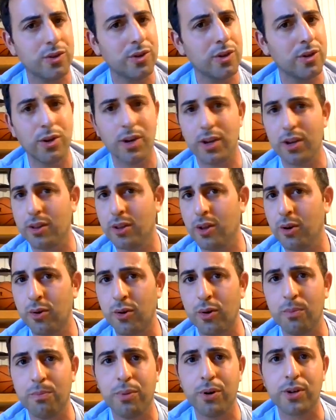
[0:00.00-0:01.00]
You can go to your
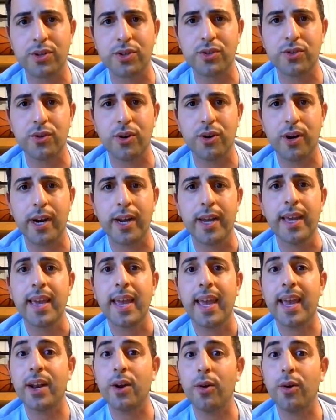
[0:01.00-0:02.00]
local bookstore
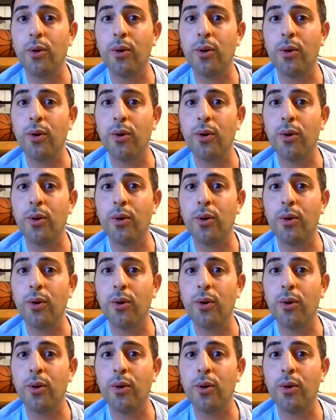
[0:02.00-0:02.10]
and